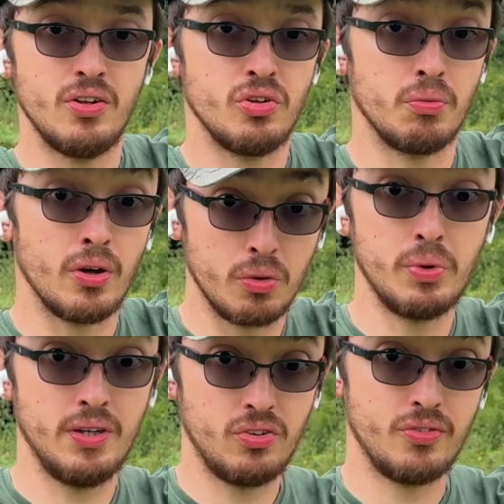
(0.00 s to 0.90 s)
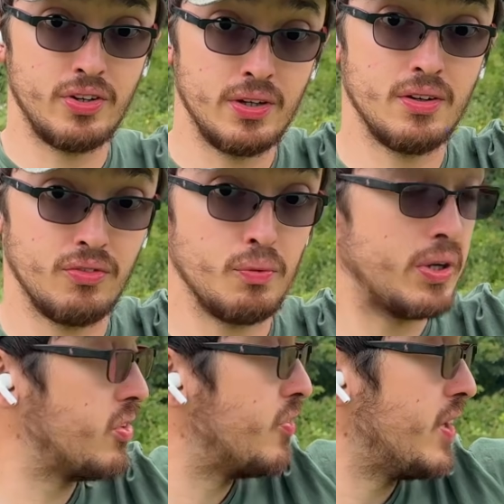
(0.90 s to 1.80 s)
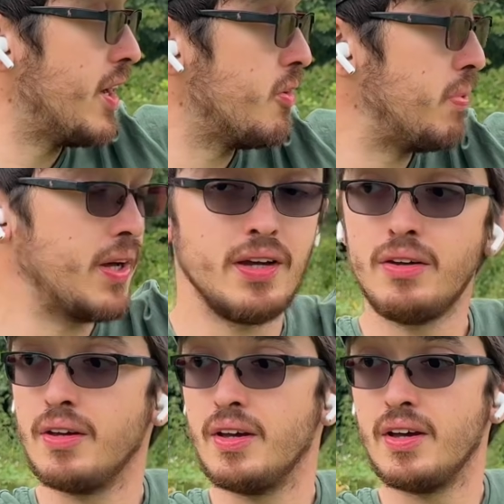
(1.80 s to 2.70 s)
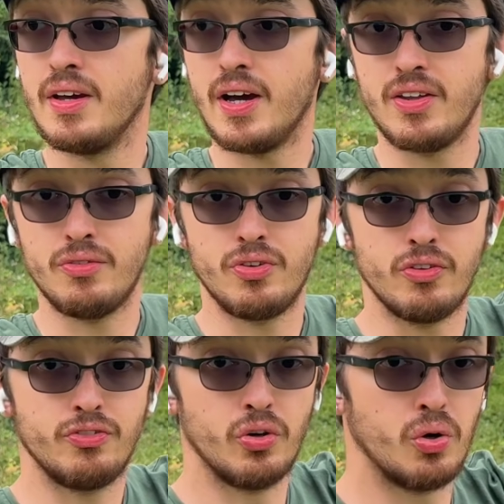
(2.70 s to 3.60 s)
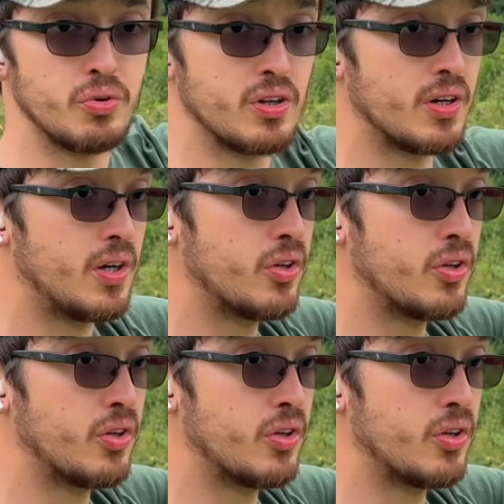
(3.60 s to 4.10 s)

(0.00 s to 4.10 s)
going to end up like the wings of an airplane. And then for the forward